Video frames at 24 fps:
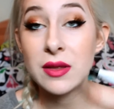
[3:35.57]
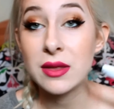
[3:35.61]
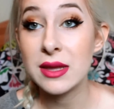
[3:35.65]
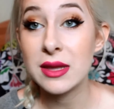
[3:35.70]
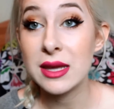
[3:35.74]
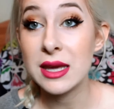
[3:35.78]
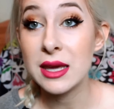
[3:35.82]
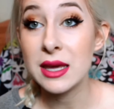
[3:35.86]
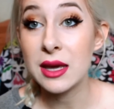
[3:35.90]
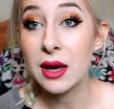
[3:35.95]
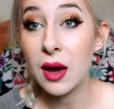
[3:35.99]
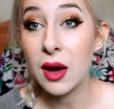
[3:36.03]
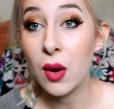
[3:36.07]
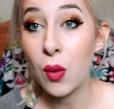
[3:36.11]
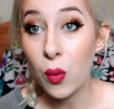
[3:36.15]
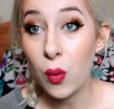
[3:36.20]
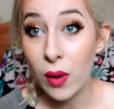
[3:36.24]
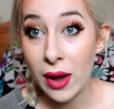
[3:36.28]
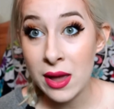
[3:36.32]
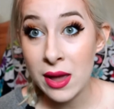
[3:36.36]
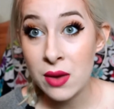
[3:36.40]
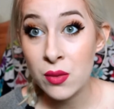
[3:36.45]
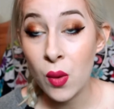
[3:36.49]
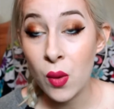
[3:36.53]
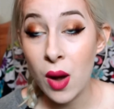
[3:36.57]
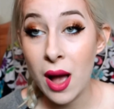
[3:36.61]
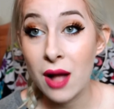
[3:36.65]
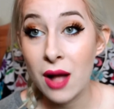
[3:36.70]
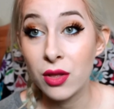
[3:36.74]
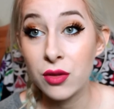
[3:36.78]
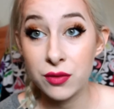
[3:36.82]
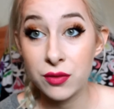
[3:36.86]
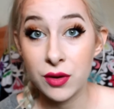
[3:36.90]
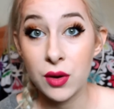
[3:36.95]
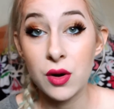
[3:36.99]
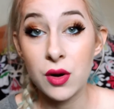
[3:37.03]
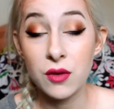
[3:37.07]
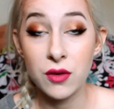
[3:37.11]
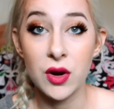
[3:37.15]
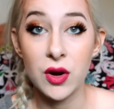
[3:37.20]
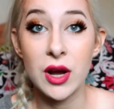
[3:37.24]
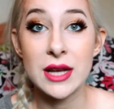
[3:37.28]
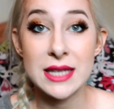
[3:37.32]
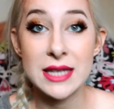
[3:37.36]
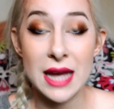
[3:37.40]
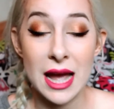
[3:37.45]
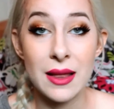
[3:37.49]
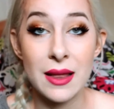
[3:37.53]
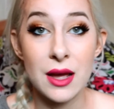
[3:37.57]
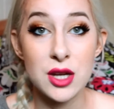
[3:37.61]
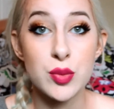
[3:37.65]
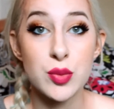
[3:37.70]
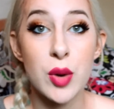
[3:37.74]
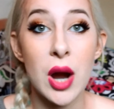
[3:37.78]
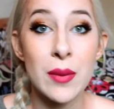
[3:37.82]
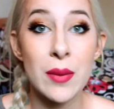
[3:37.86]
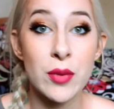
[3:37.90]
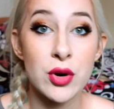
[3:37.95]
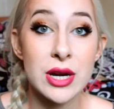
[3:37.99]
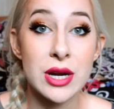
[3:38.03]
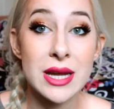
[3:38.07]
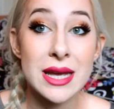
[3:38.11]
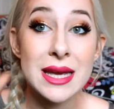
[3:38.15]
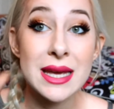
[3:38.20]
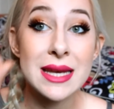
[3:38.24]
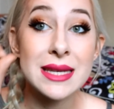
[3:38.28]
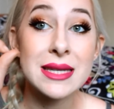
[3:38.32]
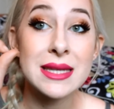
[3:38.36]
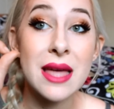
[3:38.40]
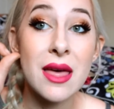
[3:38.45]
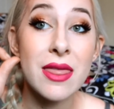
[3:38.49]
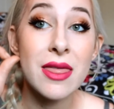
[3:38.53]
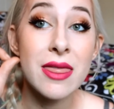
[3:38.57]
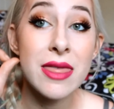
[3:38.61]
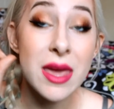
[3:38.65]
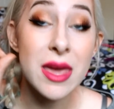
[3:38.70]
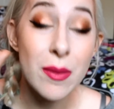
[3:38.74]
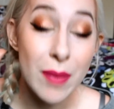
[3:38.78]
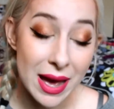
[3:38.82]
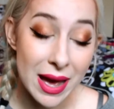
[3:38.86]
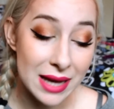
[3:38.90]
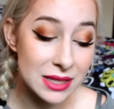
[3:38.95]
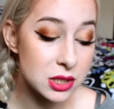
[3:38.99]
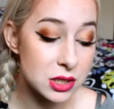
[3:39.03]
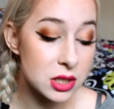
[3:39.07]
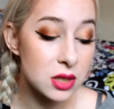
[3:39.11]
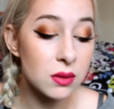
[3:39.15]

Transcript: the Wet n Wild Photo Focus Eyelash Primer is the best.